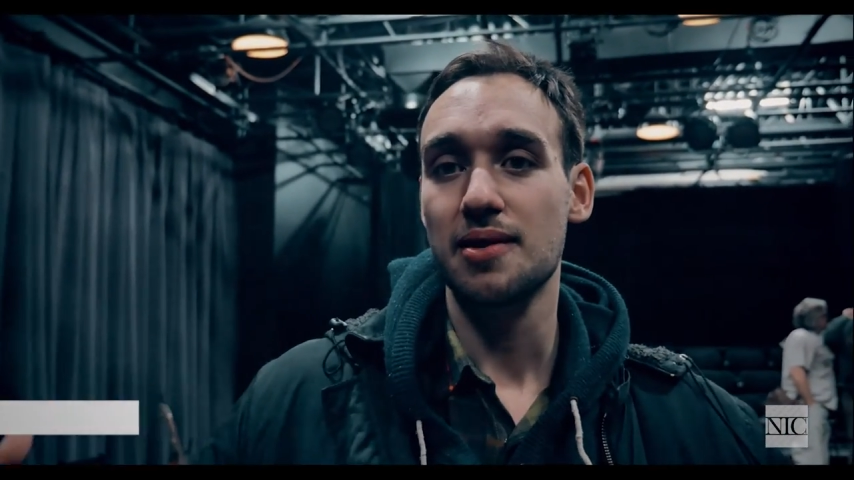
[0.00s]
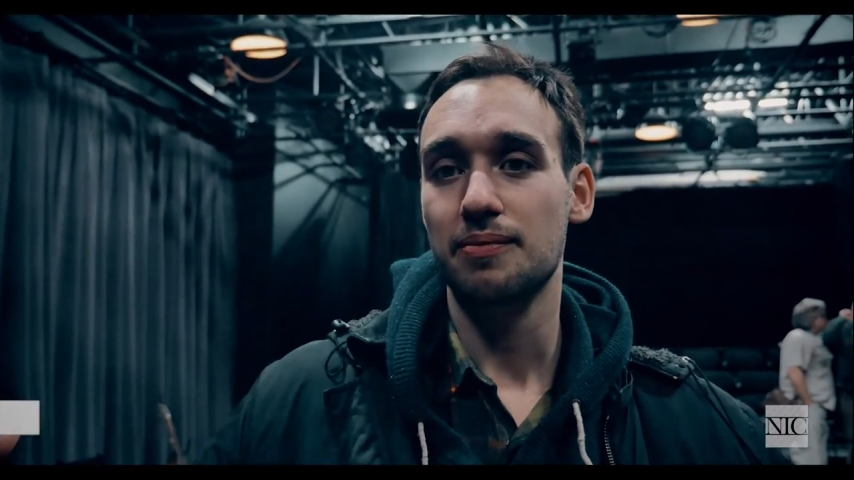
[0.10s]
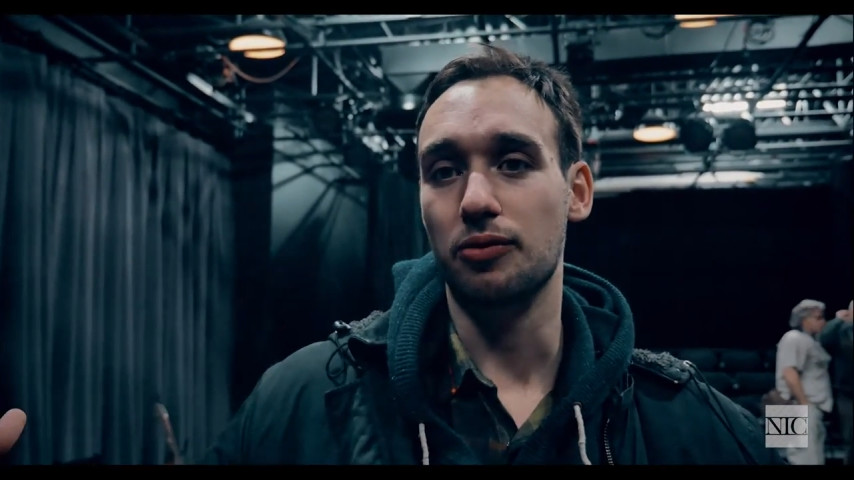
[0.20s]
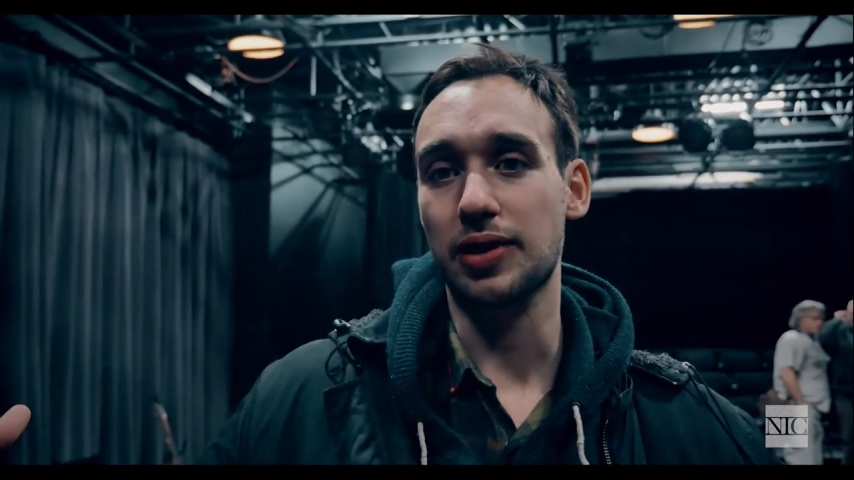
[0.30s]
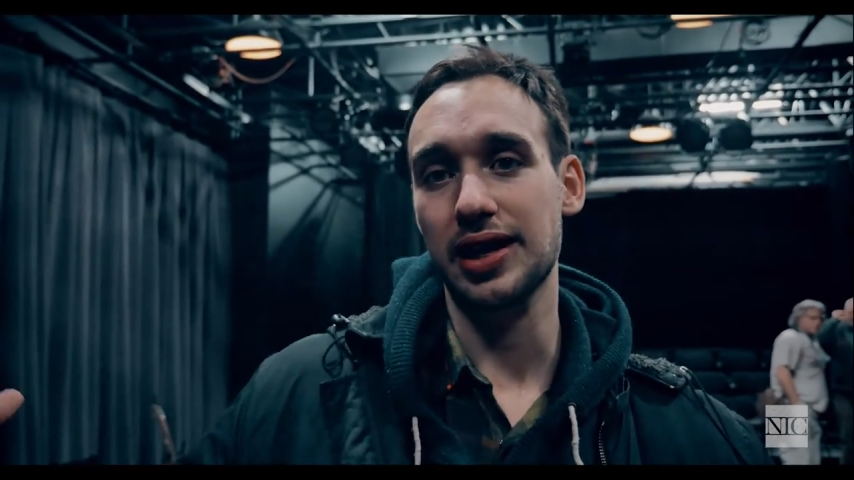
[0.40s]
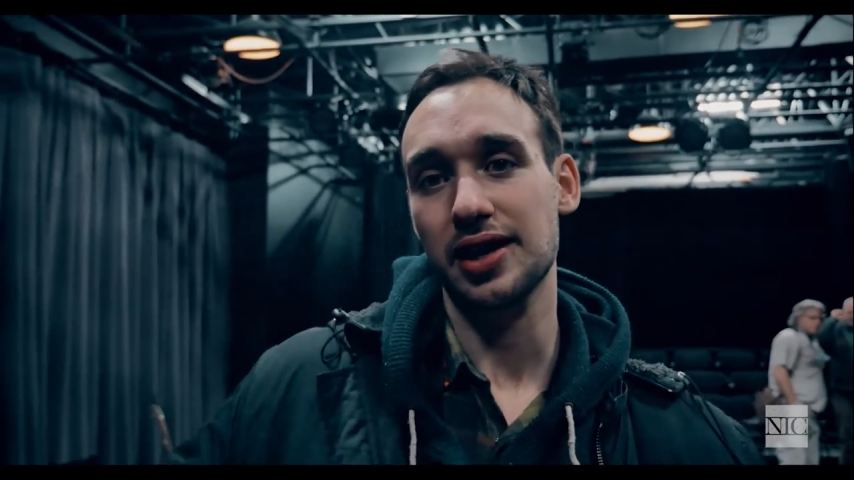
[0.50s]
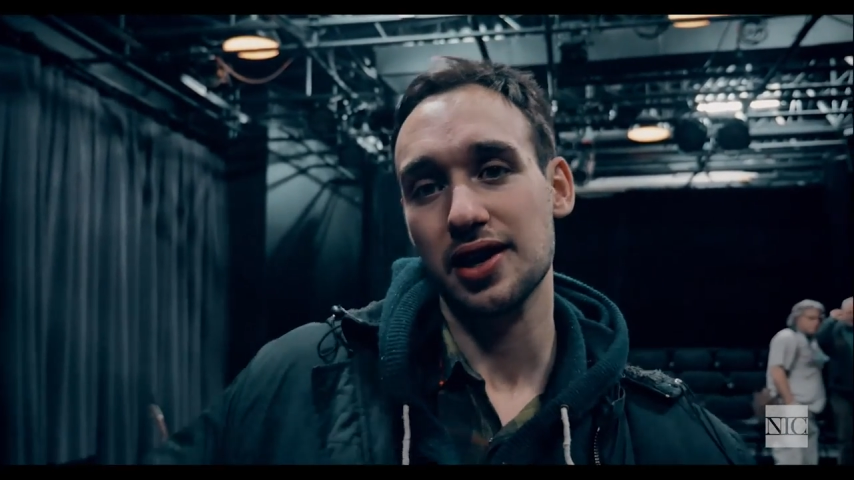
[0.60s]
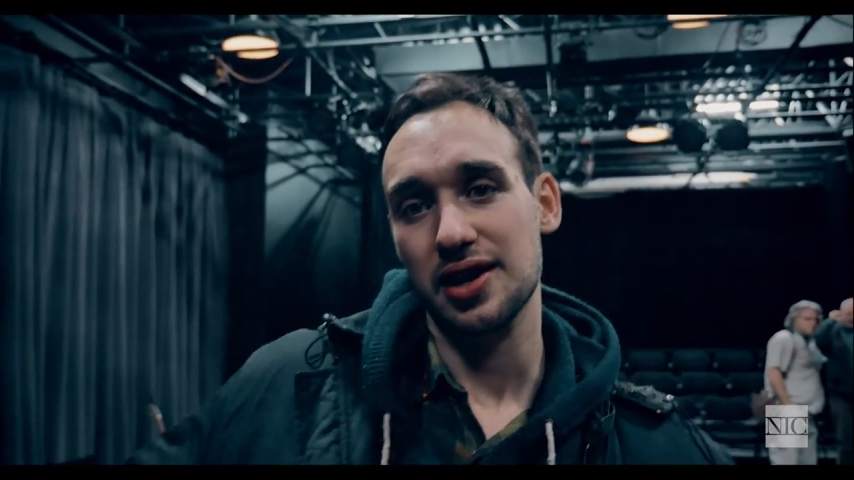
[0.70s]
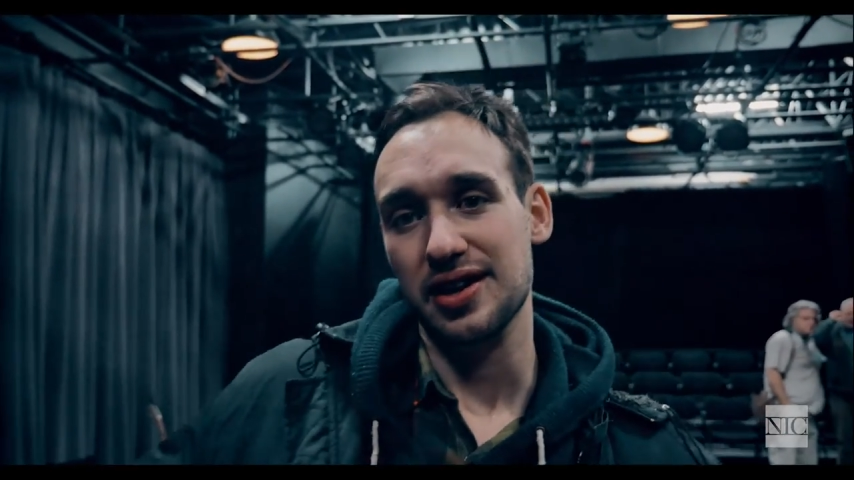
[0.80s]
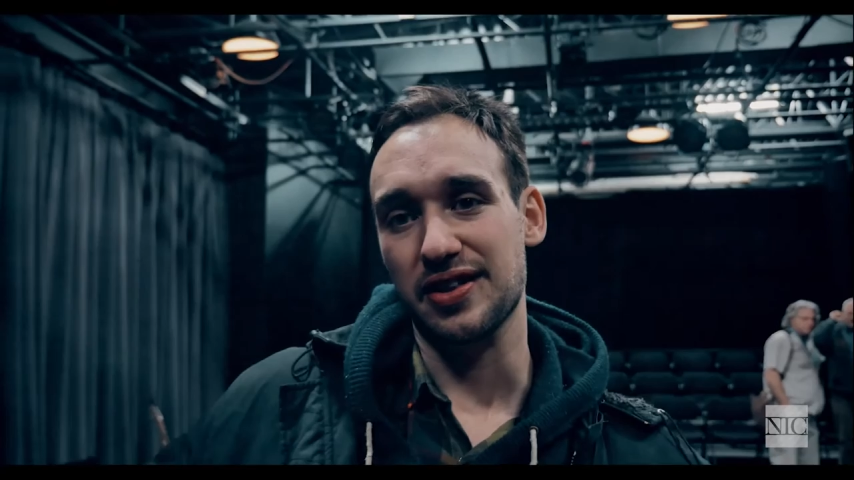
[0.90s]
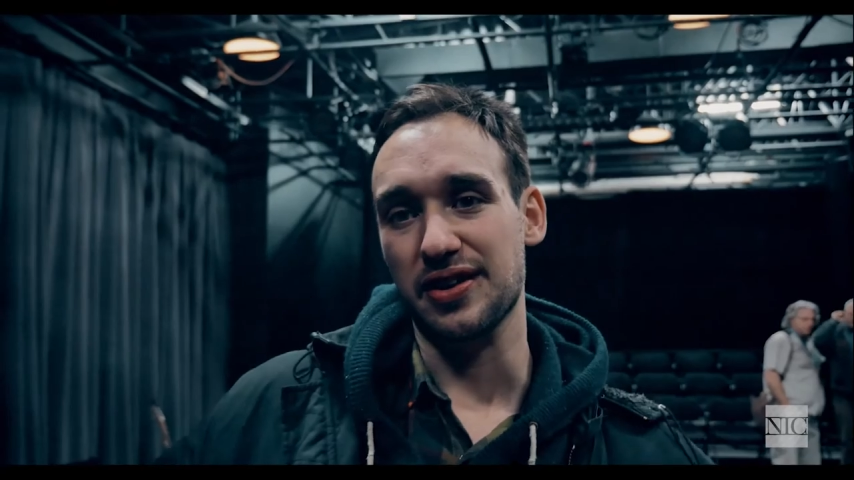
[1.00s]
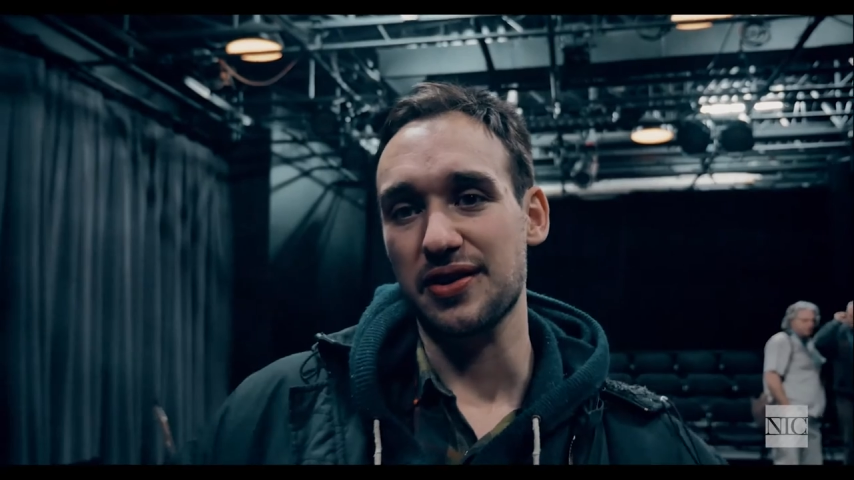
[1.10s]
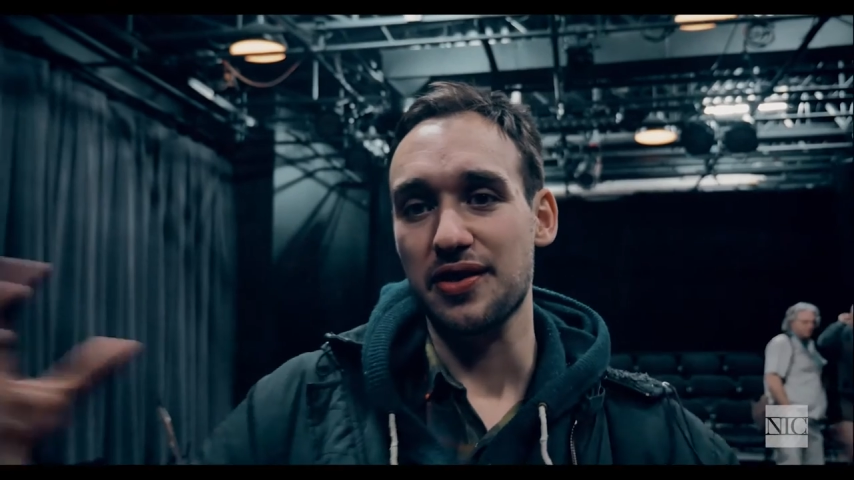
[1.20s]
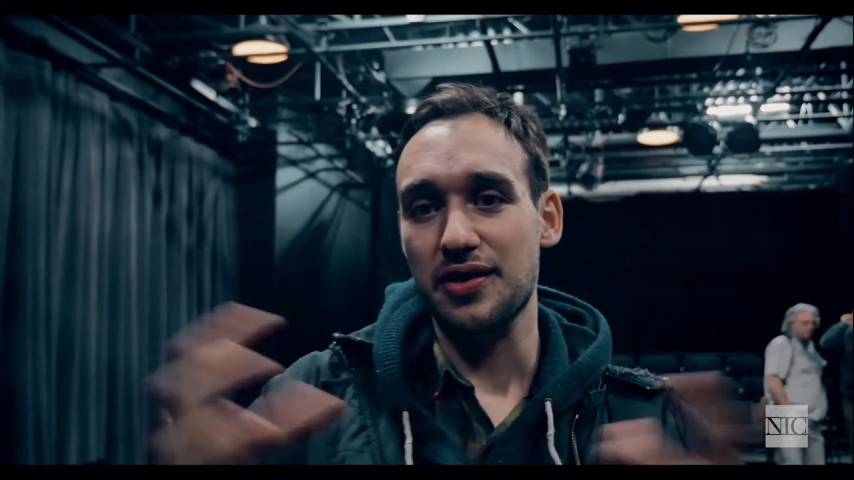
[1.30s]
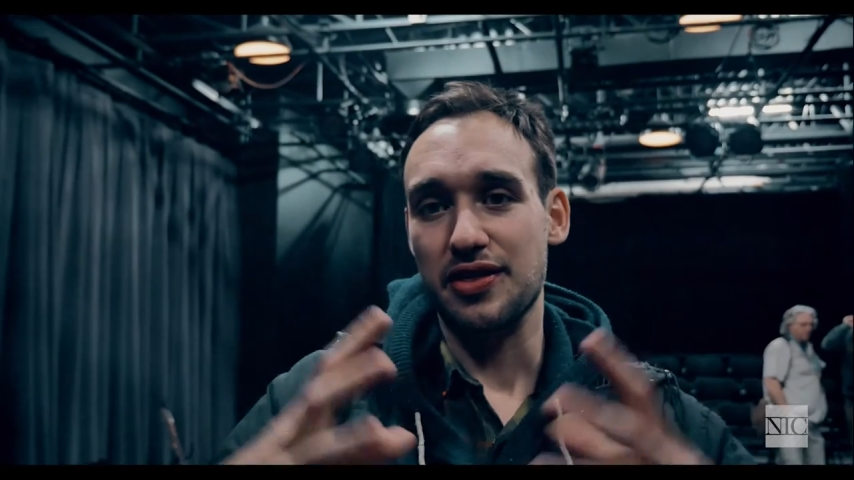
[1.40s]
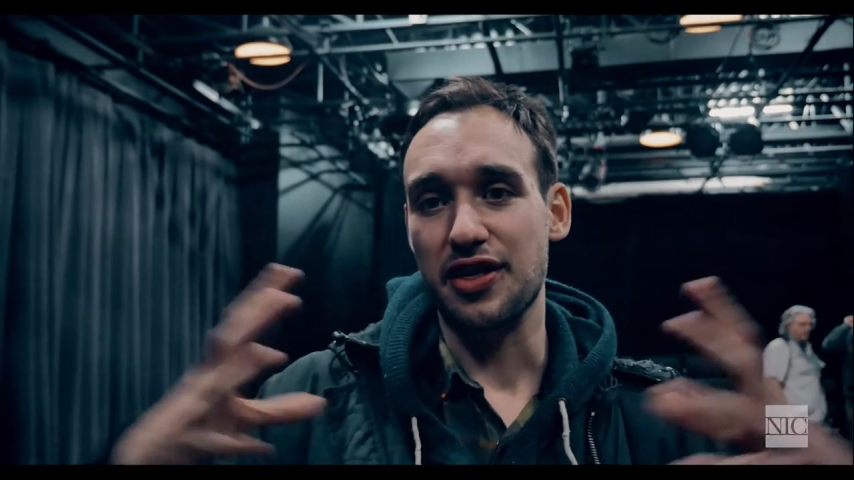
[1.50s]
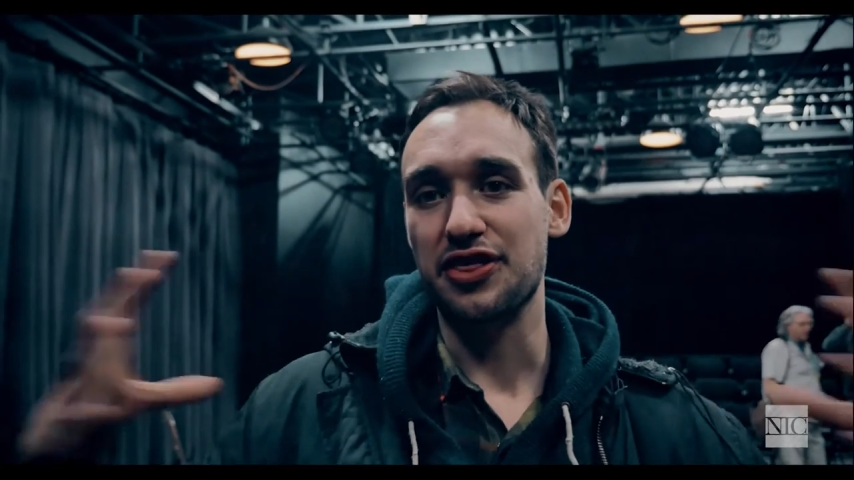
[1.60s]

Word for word: But we, the, the